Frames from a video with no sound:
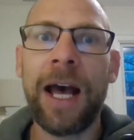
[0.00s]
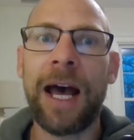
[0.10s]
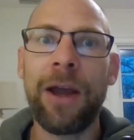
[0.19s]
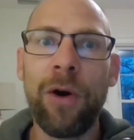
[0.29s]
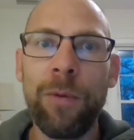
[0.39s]

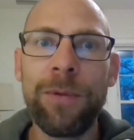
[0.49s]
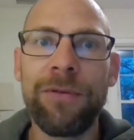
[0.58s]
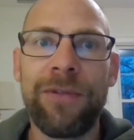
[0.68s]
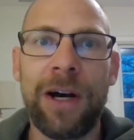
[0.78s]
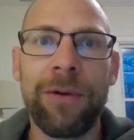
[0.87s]
I hope
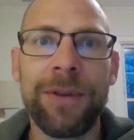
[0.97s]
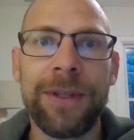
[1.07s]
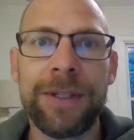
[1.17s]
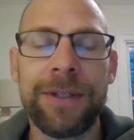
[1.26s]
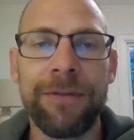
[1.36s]
you found
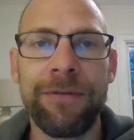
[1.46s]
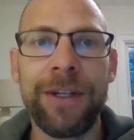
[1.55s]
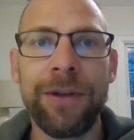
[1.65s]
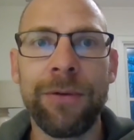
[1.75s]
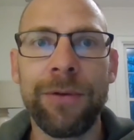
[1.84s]
this
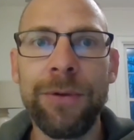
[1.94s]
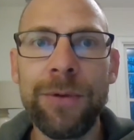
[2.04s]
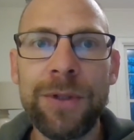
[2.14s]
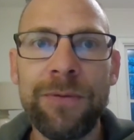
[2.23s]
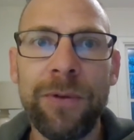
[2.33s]
video
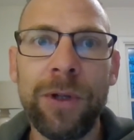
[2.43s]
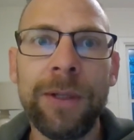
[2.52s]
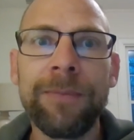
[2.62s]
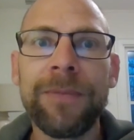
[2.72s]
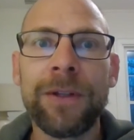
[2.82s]

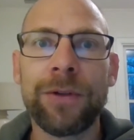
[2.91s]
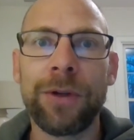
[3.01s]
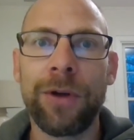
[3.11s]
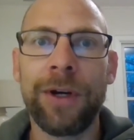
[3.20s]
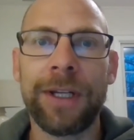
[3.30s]
useful to
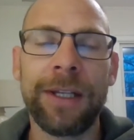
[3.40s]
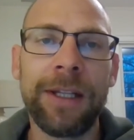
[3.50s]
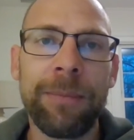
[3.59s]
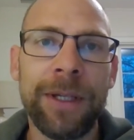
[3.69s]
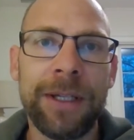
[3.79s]
learn a
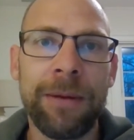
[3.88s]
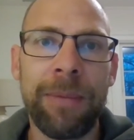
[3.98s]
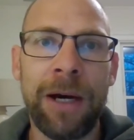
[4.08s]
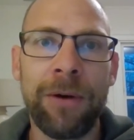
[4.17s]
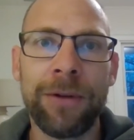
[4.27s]
little bit
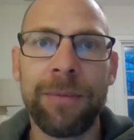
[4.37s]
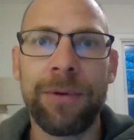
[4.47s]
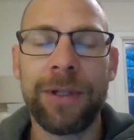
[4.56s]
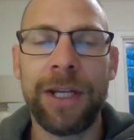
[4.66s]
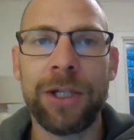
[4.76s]
about the
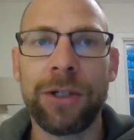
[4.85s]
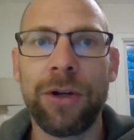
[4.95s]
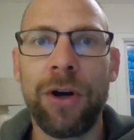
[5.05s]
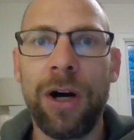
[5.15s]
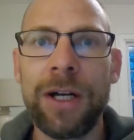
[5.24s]
potential
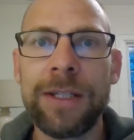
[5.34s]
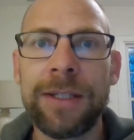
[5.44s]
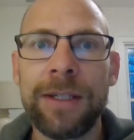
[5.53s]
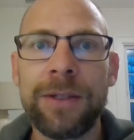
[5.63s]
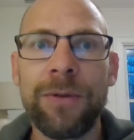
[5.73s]

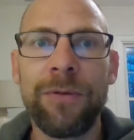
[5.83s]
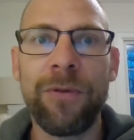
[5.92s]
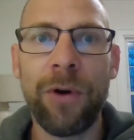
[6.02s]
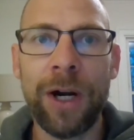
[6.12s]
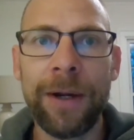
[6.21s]
causes
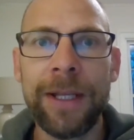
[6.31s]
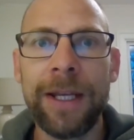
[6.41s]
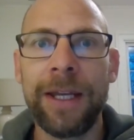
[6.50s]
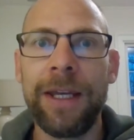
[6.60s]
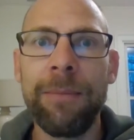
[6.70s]
for
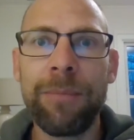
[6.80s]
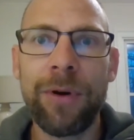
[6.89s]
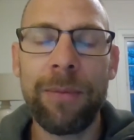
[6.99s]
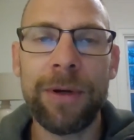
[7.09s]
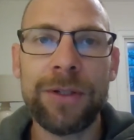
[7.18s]

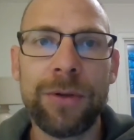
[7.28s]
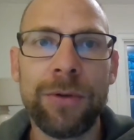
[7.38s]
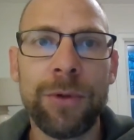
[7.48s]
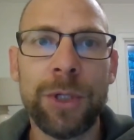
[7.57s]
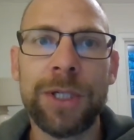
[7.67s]
improper
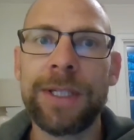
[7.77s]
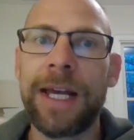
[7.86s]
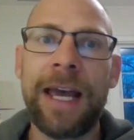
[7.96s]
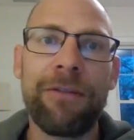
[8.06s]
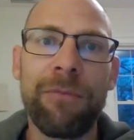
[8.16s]
solutions.
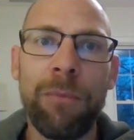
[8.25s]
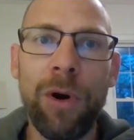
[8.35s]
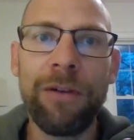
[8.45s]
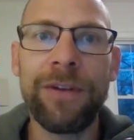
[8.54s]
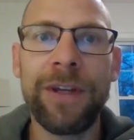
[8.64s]
I have
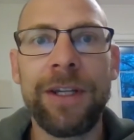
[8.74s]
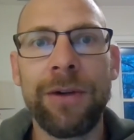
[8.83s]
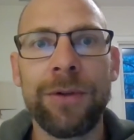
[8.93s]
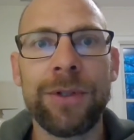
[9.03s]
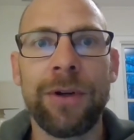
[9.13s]
more
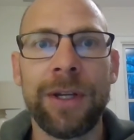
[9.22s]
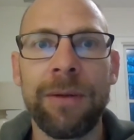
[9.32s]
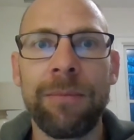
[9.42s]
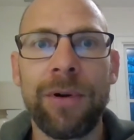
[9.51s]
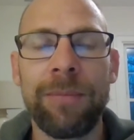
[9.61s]
videos on
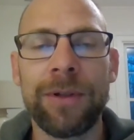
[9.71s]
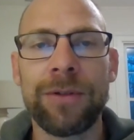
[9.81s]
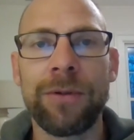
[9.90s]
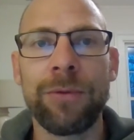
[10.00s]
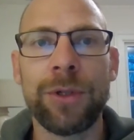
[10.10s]
improper
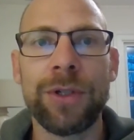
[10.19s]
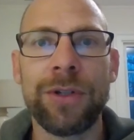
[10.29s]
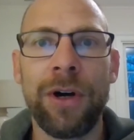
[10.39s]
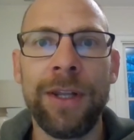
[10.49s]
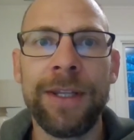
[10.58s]

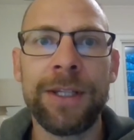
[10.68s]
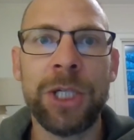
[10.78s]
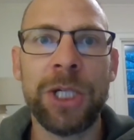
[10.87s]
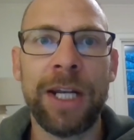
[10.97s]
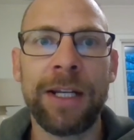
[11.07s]
solutions on this
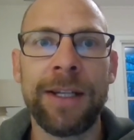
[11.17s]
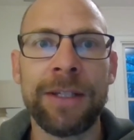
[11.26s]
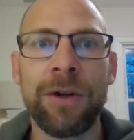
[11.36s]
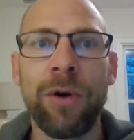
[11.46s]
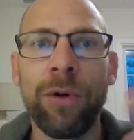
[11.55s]
channel.
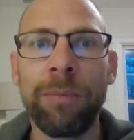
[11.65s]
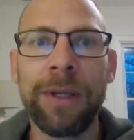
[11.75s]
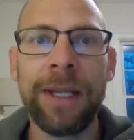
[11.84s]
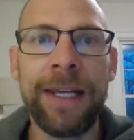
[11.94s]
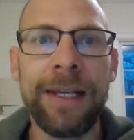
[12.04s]
There's a whole
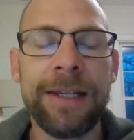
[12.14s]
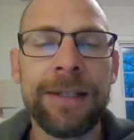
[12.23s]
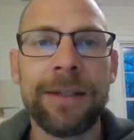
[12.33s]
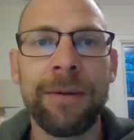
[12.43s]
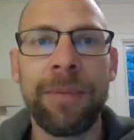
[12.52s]

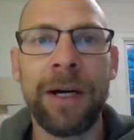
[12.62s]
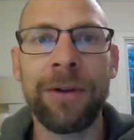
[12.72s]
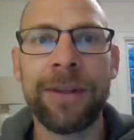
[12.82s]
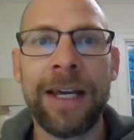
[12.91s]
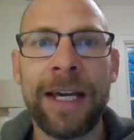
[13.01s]
playlist
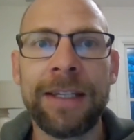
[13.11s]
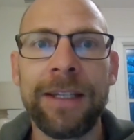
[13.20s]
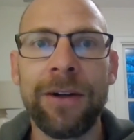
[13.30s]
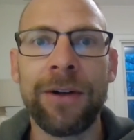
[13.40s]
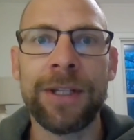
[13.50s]
about that
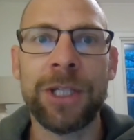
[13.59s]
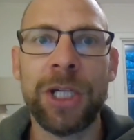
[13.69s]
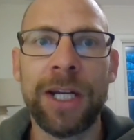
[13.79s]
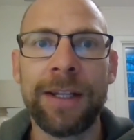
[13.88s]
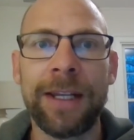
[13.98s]
here on this
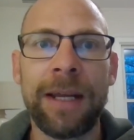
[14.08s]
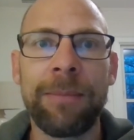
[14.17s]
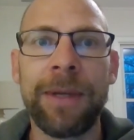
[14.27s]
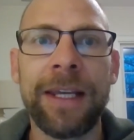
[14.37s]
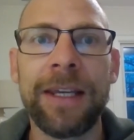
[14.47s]
channel that
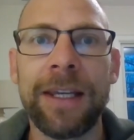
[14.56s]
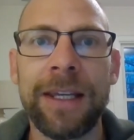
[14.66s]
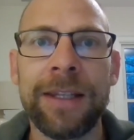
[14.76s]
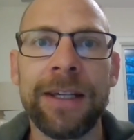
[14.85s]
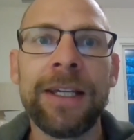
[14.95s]
I'm linking
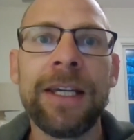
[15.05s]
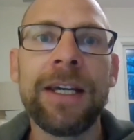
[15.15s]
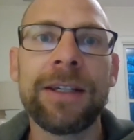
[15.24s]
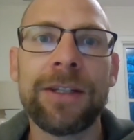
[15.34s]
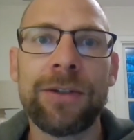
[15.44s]
in the
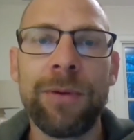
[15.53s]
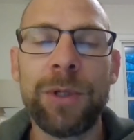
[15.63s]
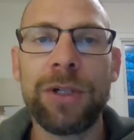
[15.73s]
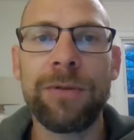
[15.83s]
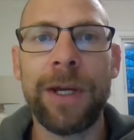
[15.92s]

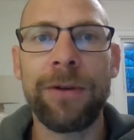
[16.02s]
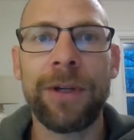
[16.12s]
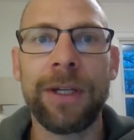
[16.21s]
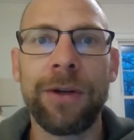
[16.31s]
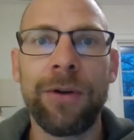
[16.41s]
description, where you
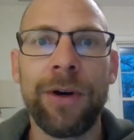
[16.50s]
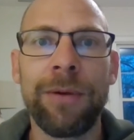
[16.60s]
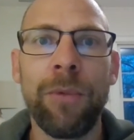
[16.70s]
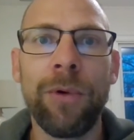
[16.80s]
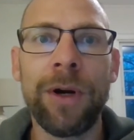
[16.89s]
can learn
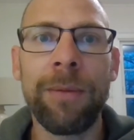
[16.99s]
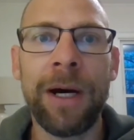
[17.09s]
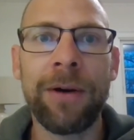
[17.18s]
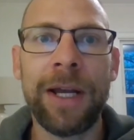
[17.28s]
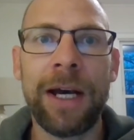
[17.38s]
more
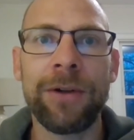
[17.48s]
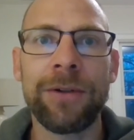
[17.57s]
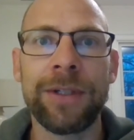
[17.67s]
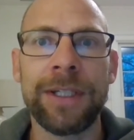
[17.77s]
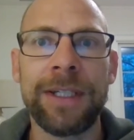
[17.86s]
about how
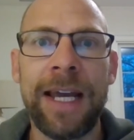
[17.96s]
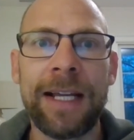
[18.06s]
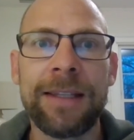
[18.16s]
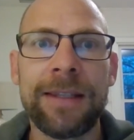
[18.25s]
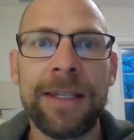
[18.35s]
to
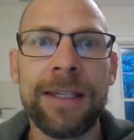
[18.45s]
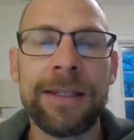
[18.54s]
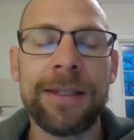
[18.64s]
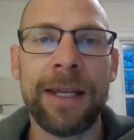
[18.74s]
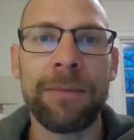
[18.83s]
detect
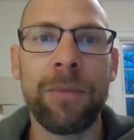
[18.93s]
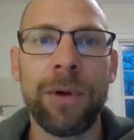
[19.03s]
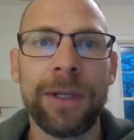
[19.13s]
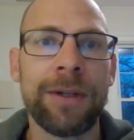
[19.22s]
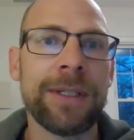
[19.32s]
these,
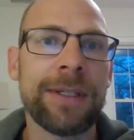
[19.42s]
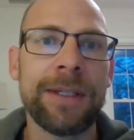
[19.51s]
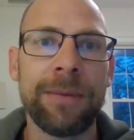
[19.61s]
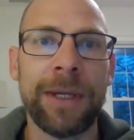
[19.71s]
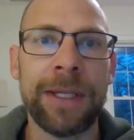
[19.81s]
and you can see
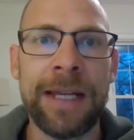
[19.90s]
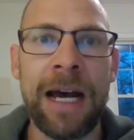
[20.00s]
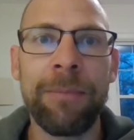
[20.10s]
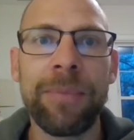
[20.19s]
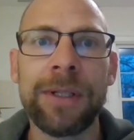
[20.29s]
some
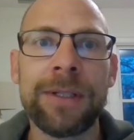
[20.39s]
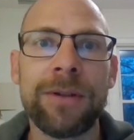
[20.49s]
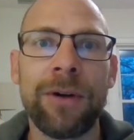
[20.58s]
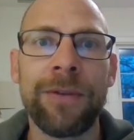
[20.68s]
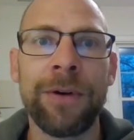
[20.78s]

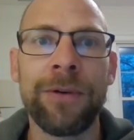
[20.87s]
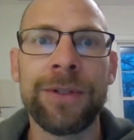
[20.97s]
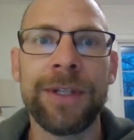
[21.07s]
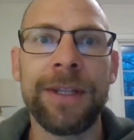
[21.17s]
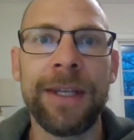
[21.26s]
examples of
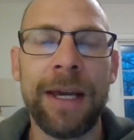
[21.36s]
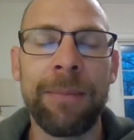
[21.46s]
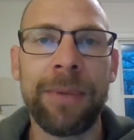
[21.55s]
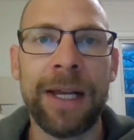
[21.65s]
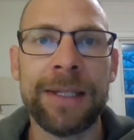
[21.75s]
those in the
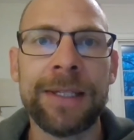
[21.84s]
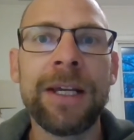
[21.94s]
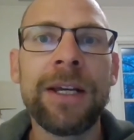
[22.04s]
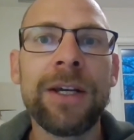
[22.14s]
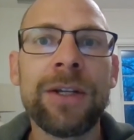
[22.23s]
Mplus
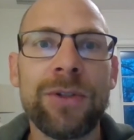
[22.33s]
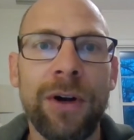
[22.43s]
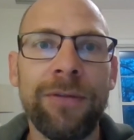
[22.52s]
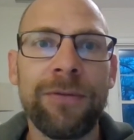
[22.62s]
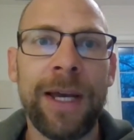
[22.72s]

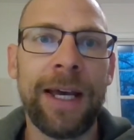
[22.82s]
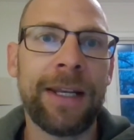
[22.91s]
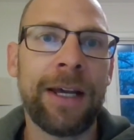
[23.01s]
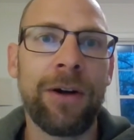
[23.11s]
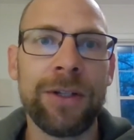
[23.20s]
software.
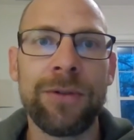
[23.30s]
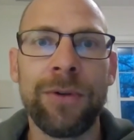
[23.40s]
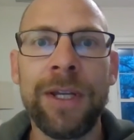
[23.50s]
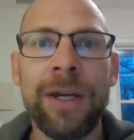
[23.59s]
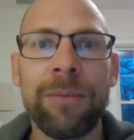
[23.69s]
And I
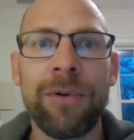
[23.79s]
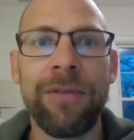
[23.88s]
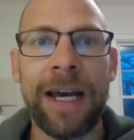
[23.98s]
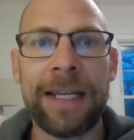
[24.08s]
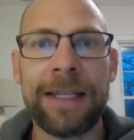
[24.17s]
also
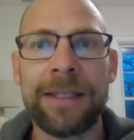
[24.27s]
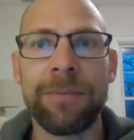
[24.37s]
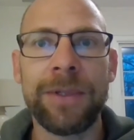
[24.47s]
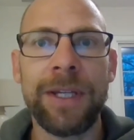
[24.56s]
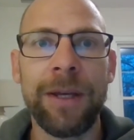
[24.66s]
provide
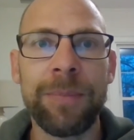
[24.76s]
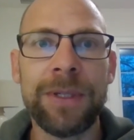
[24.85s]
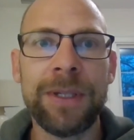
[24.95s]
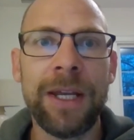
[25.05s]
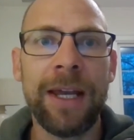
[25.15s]
some
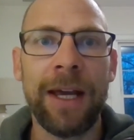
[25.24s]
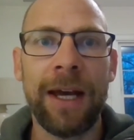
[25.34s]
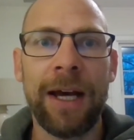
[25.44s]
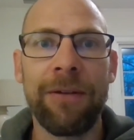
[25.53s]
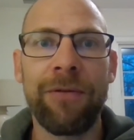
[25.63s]
tips
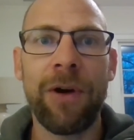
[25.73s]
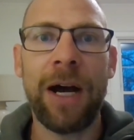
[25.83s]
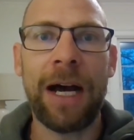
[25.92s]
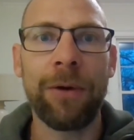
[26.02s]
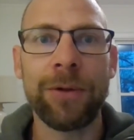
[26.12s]
uh, for
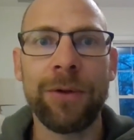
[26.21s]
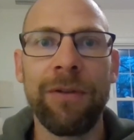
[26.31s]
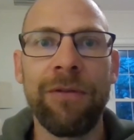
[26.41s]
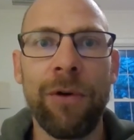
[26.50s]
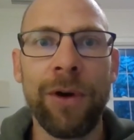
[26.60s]
how to
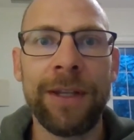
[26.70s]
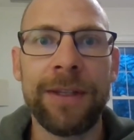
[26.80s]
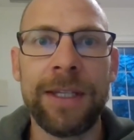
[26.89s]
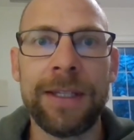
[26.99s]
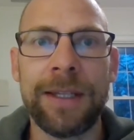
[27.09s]
avoid
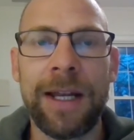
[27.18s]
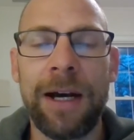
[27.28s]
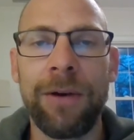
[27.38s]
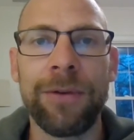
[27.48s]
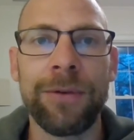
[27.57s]
these and
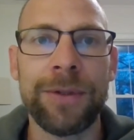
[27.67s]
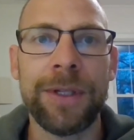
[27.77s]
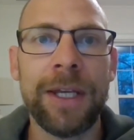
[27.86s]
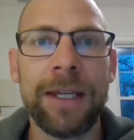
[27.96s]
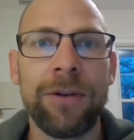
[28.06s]
how
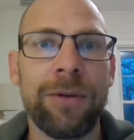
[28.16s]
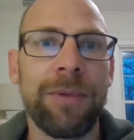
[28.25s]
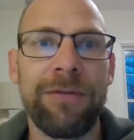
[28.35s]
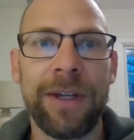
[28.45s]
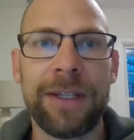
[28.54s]
those could
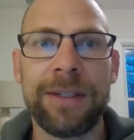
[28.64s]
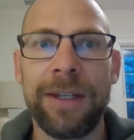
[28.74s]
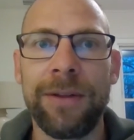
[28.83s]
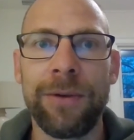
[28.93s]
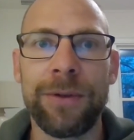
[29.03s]
be fixed
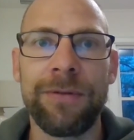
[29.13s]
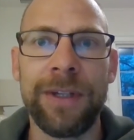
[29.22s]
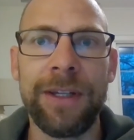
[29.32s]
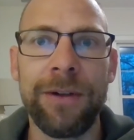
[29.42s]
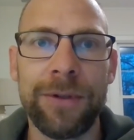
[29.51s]
in those
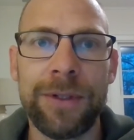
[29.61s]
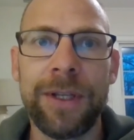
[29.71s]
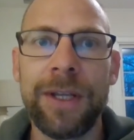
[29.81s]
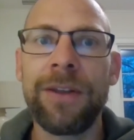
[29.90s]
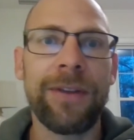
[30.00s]
videos.